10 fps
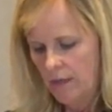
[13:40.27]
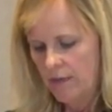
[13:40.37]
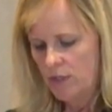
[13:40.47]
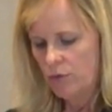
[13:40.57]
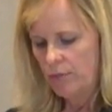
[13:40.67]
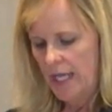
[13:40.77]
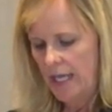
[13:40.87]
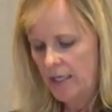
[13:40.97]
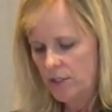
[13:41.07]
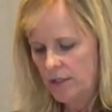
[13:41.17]
This would be
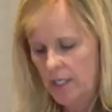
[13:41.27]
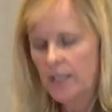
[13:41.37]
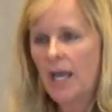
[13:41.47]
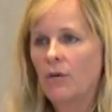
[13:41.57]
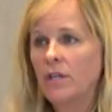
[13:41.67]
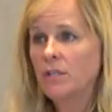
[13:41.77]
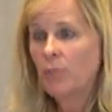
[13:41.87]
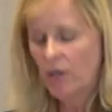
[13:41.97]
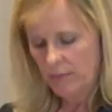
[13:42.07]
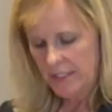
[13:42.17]
added to the accounting
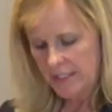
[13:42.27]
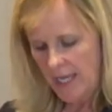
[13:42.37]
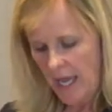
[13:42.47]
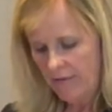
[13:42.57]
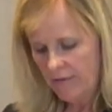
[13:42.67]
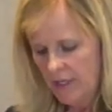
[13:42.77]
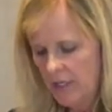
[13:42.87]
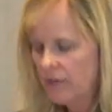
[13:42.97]
department staff